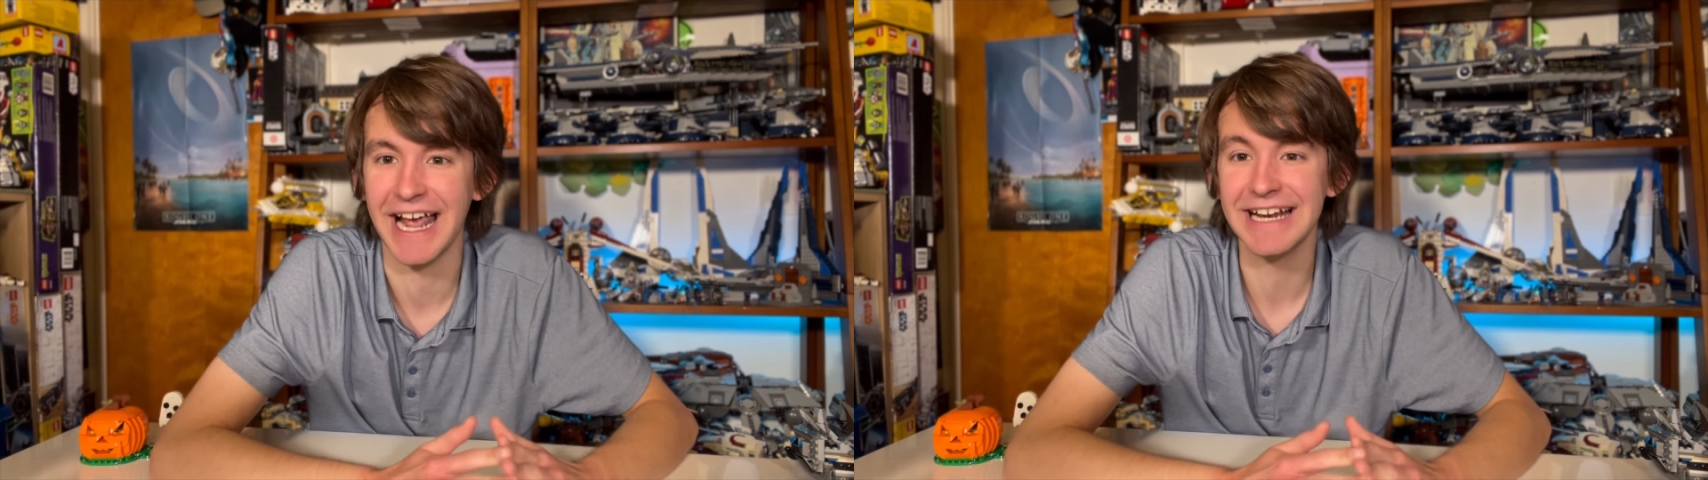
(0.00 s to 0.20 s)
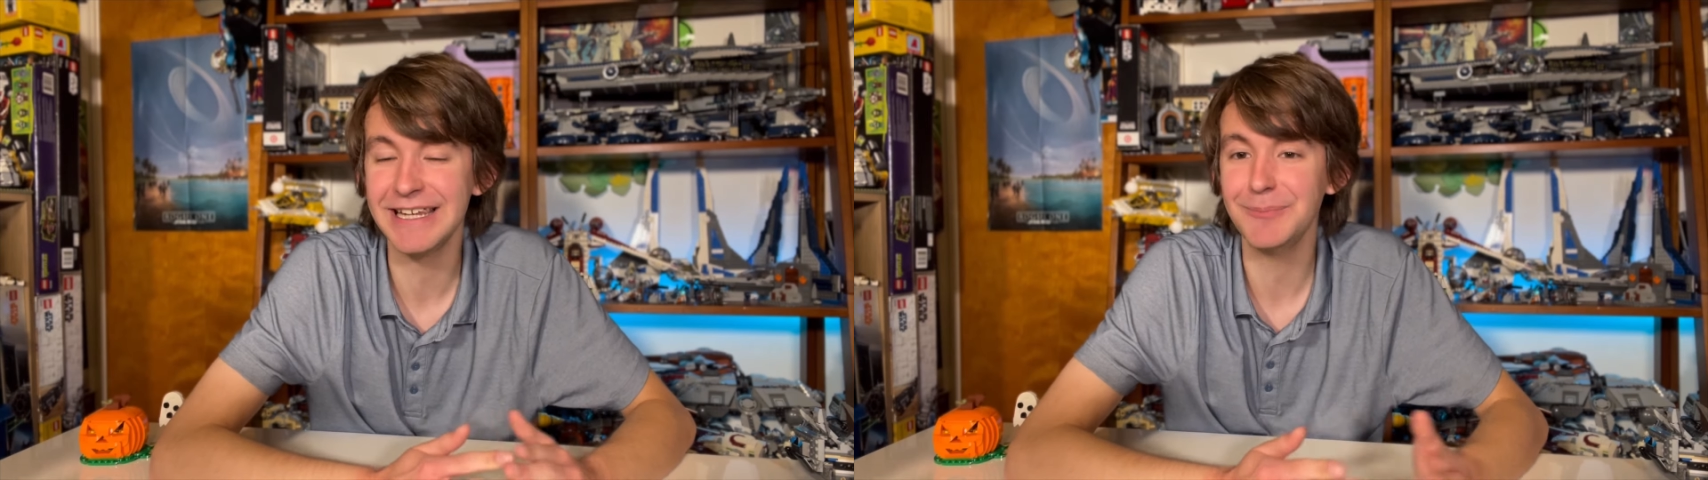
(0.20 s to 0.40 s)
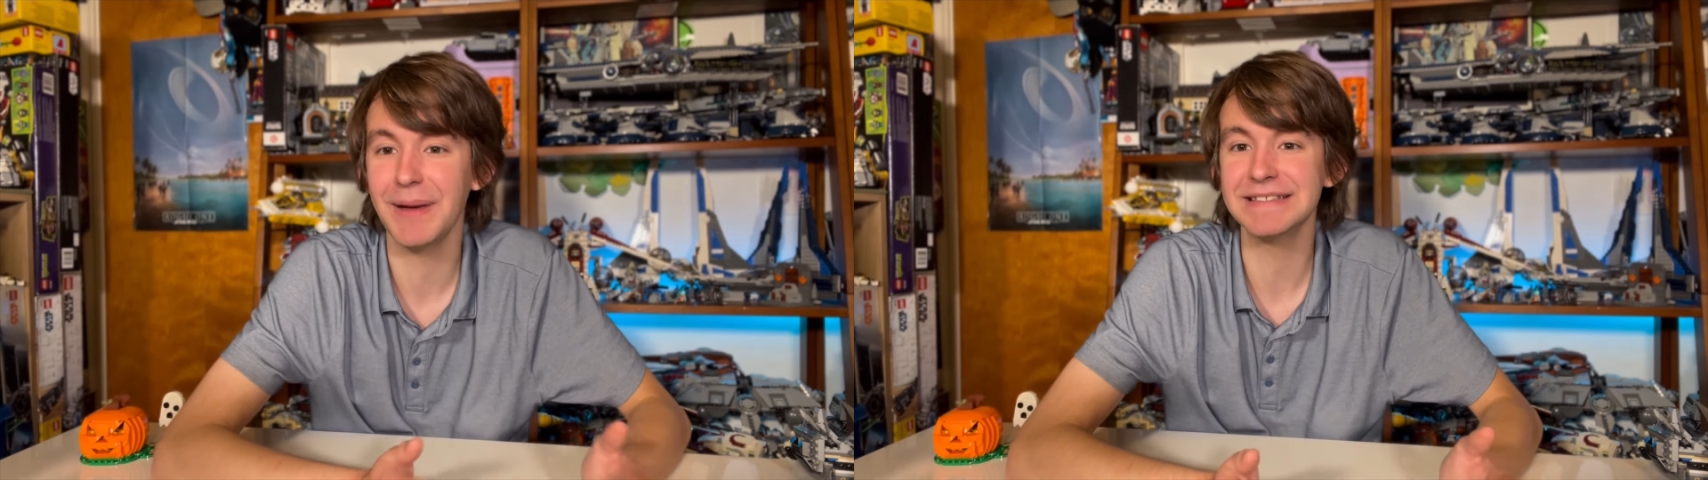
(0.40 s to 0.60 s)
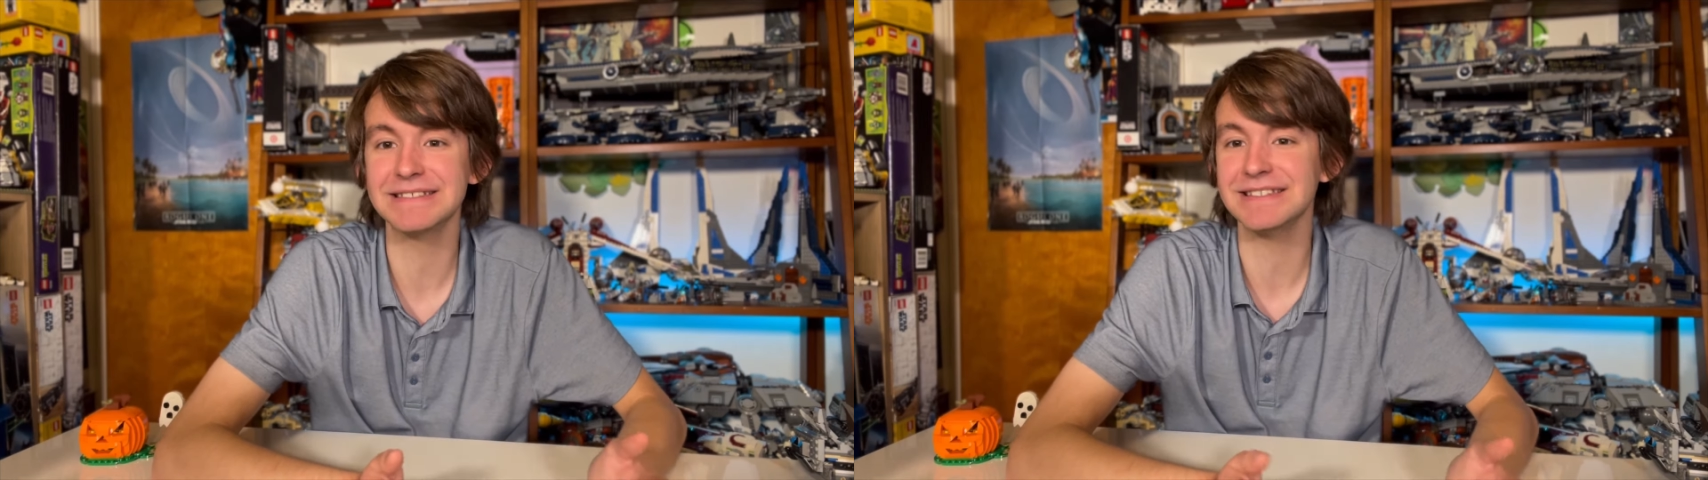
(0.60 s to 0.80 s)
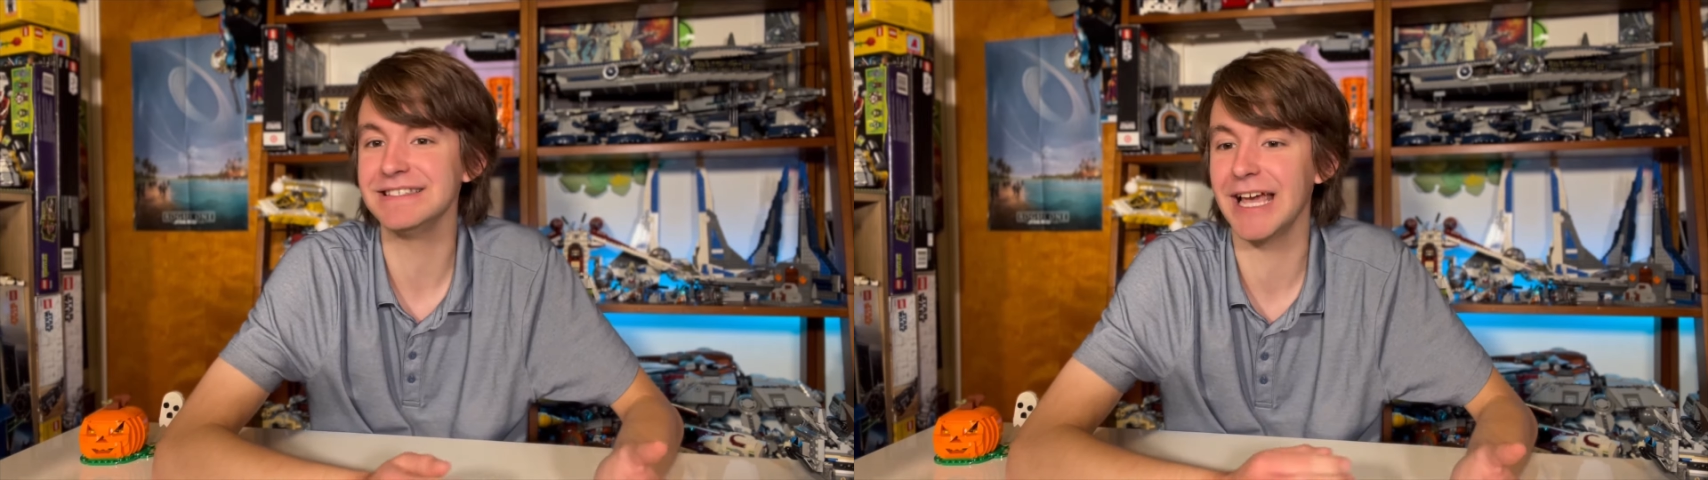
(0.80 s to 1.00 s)
and he
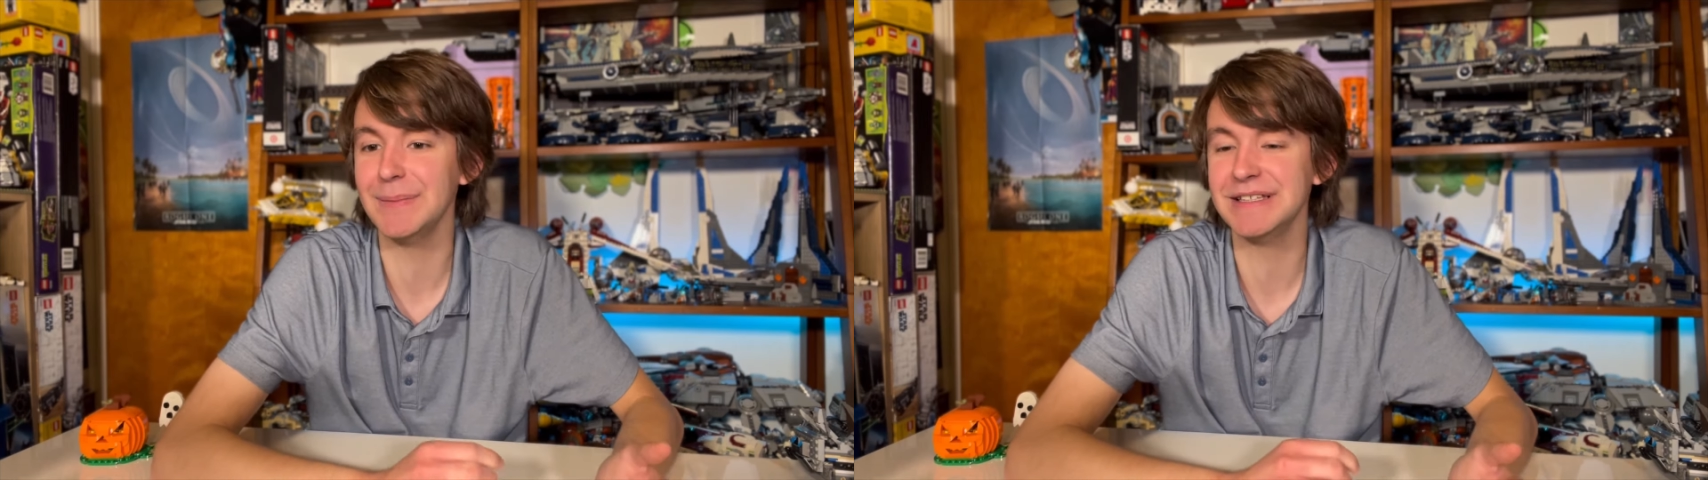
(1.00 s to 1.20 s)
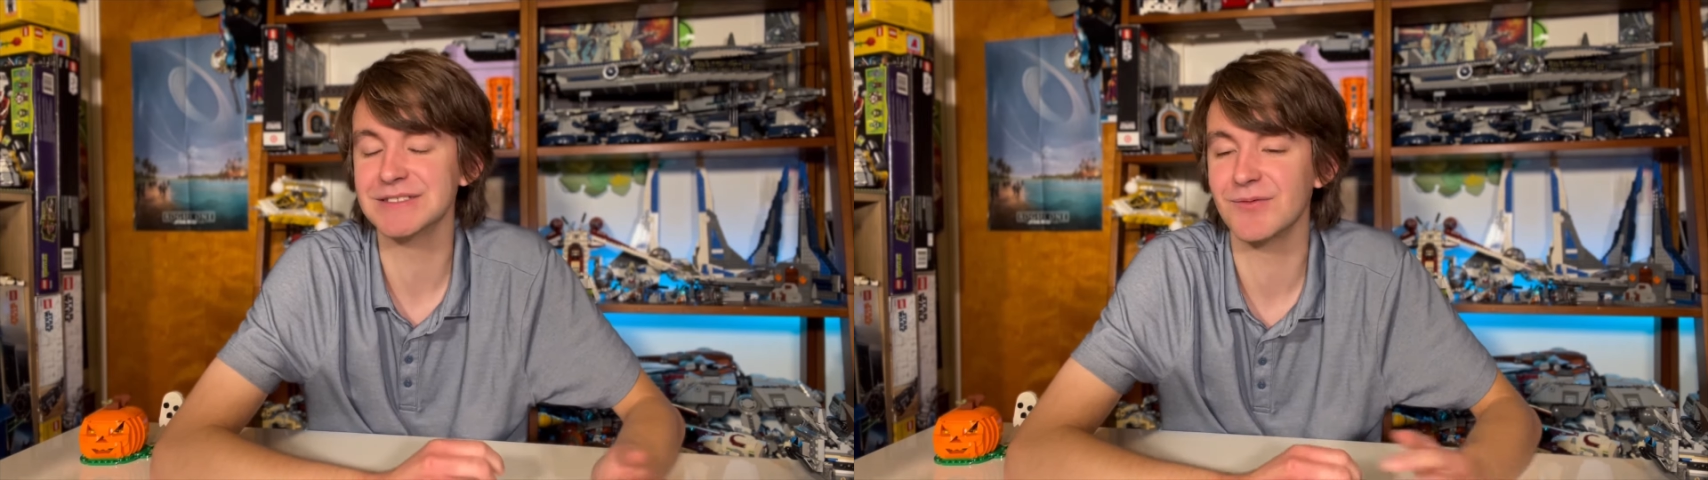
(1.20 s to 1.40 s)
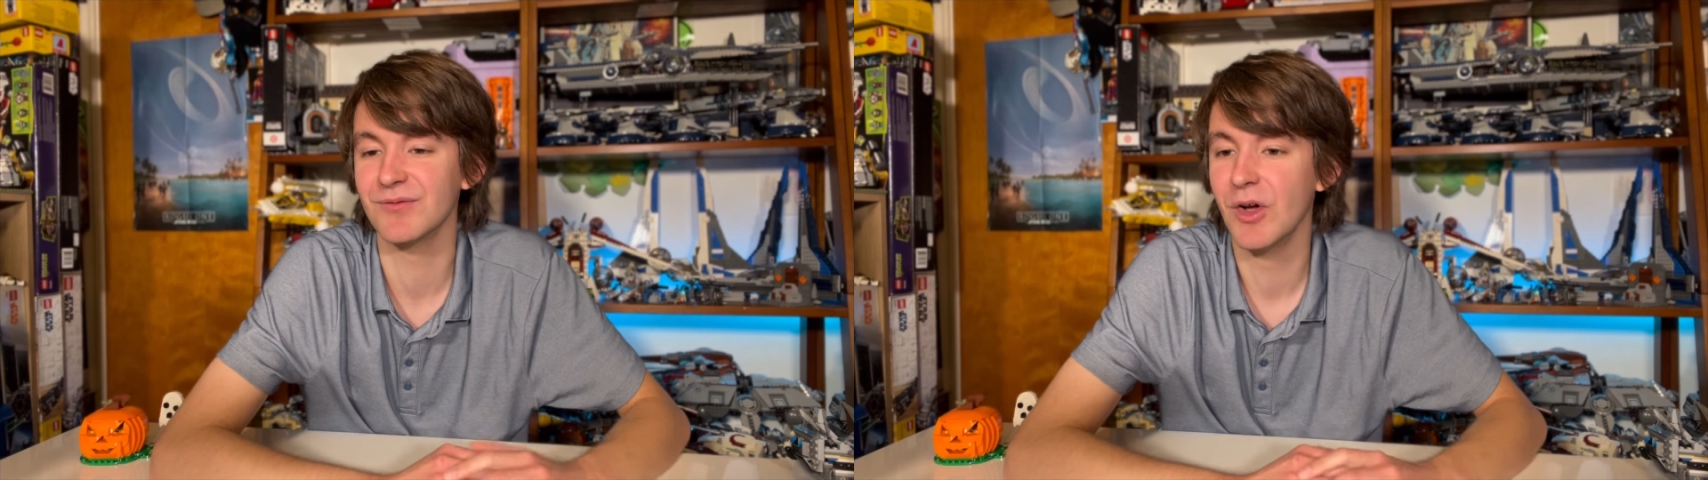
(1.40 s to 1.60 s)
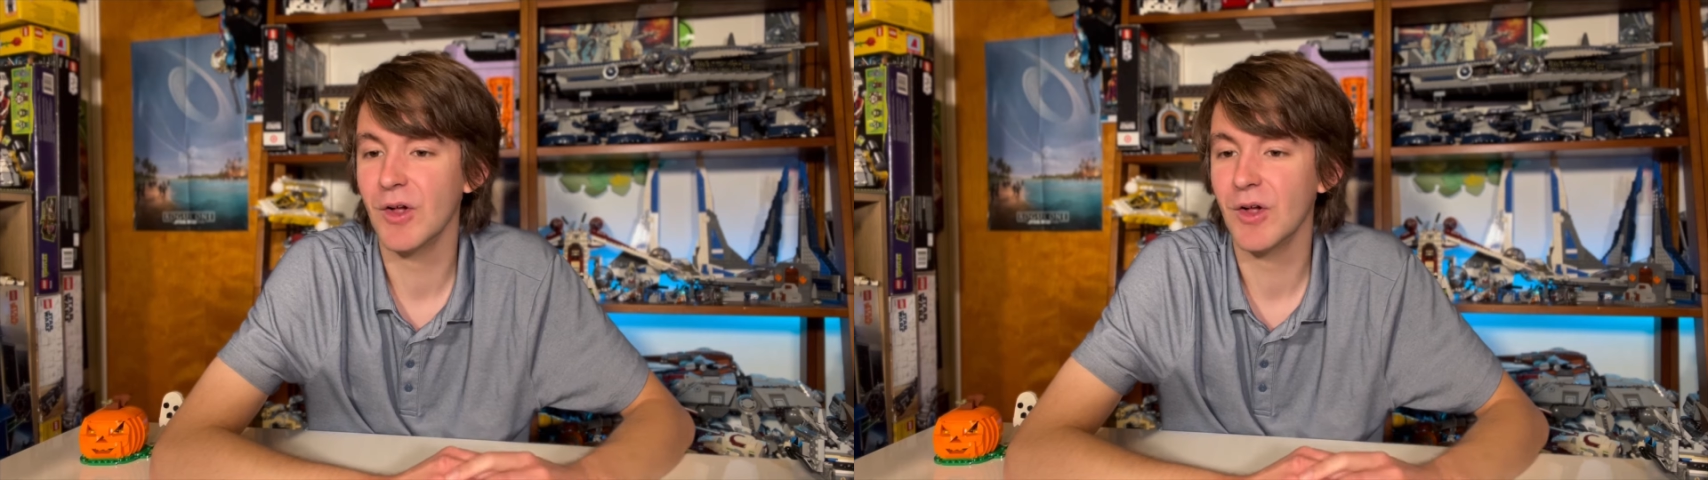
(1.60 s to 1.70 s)
basically gave me some